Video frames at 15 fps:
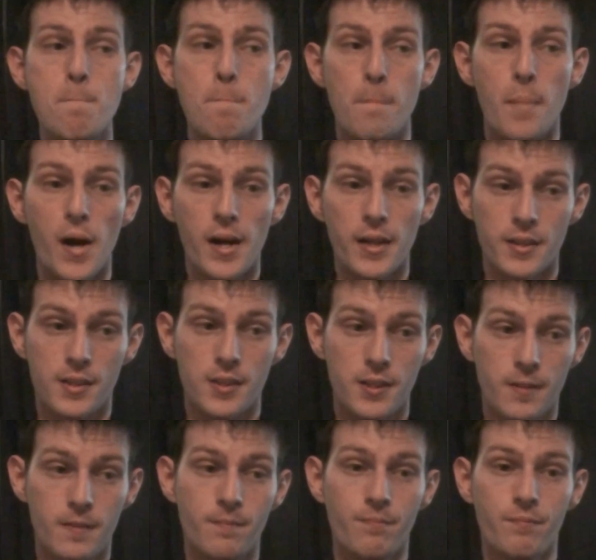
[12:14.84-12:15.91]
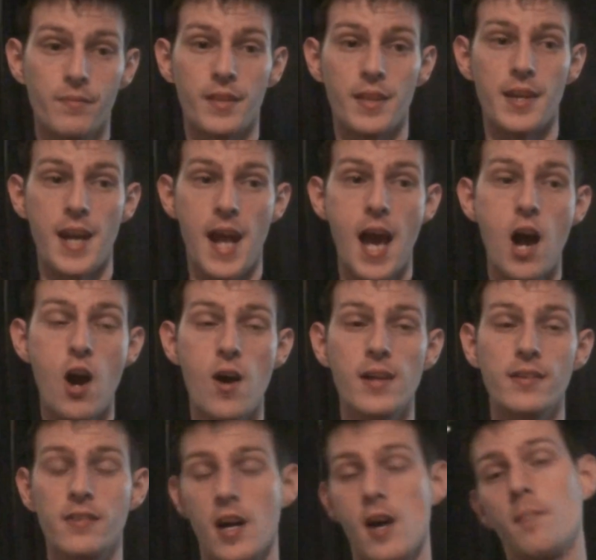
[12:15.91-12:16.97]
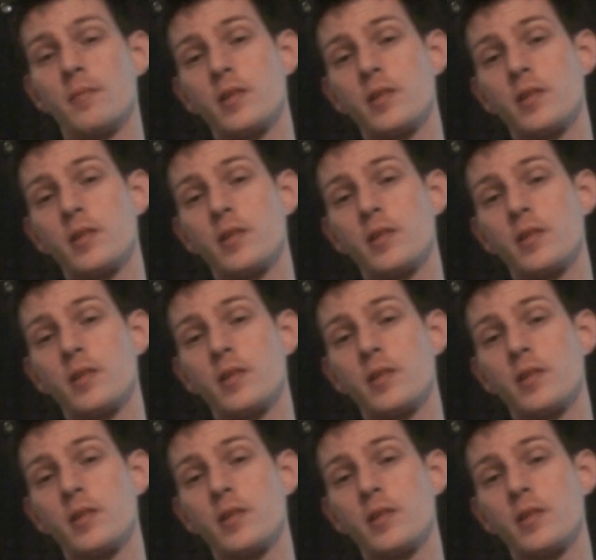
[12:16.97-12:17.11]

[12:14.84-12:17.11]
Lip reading: But now has come